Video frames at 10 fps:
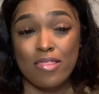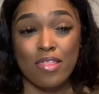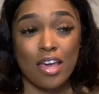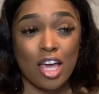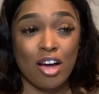
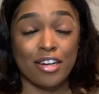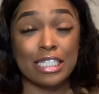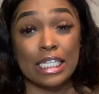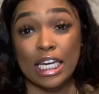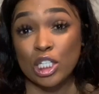They are
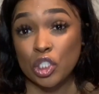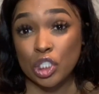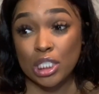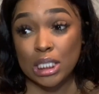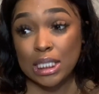
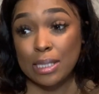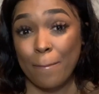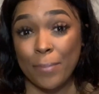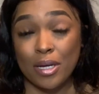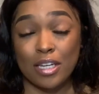dangerous
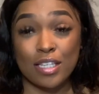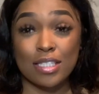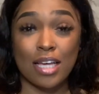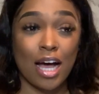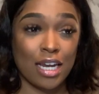but
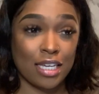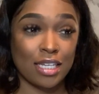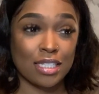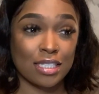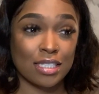
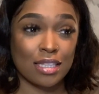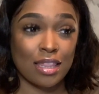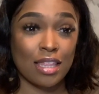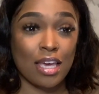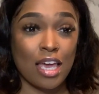exotic.
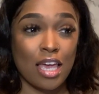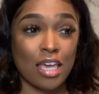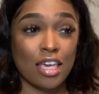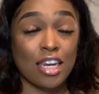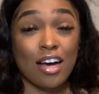
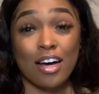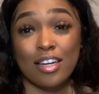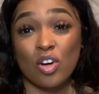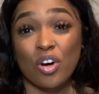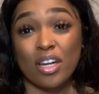They can
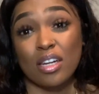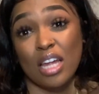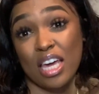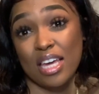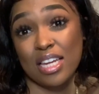hunt on
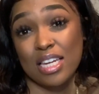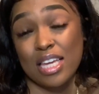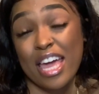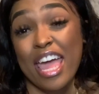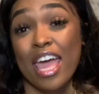land
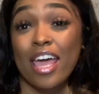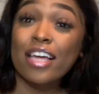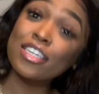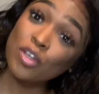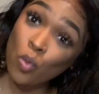
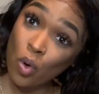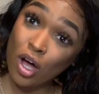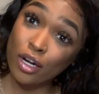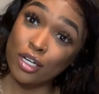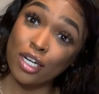and in
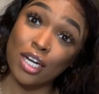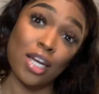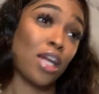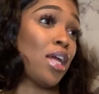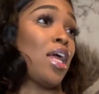water,
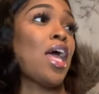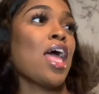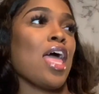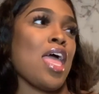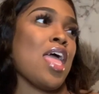
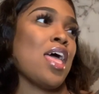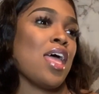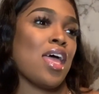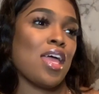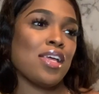
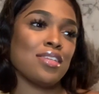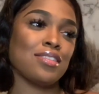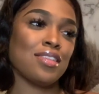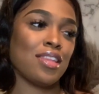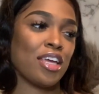
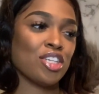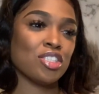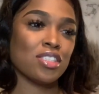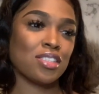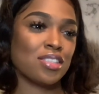and they're
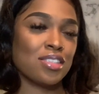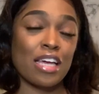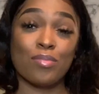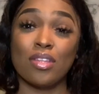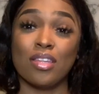just, I